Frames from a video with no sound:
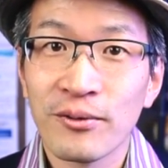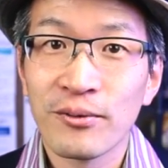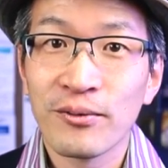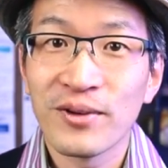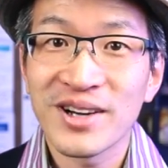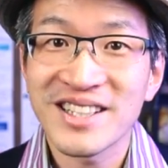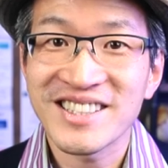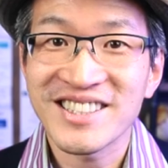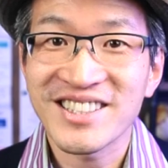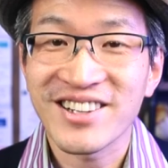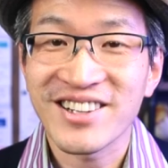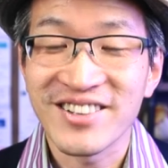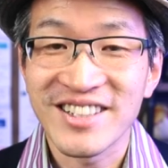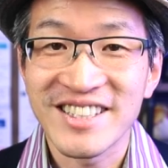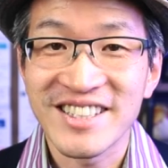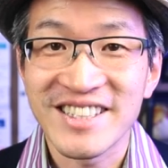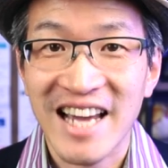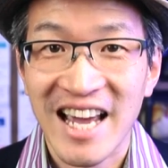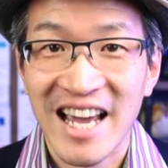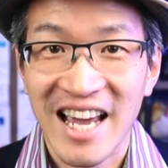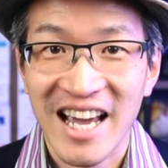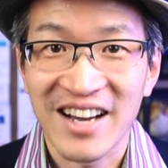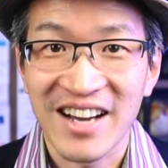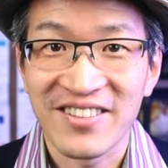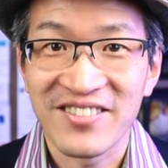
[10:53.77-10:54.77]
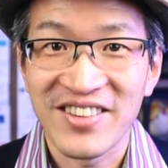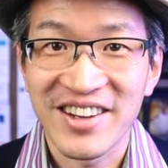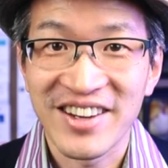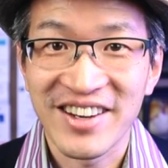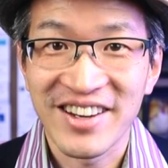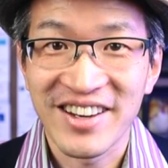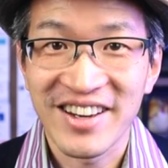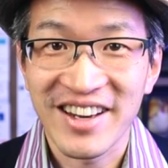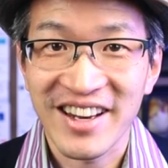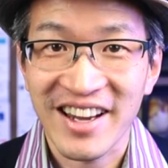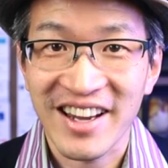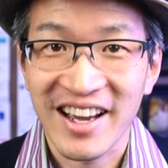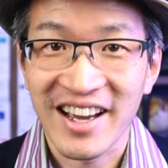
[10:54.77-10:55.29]
what's going to
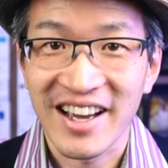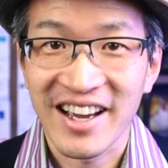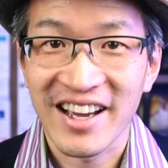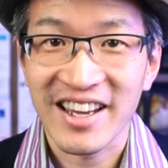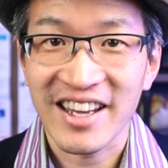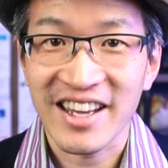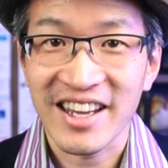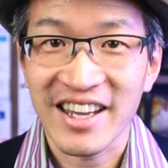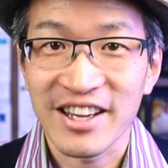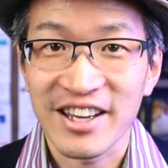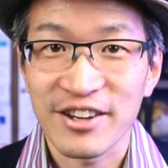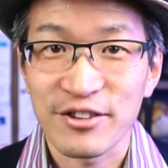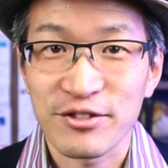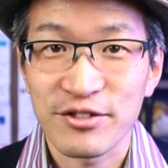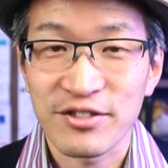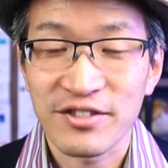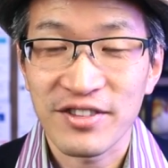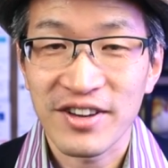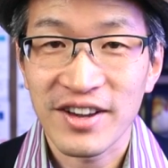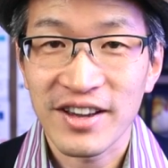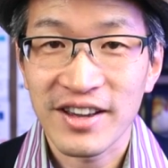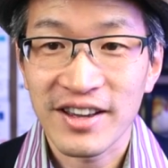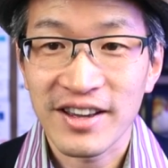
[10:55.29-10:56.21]
happen uh, if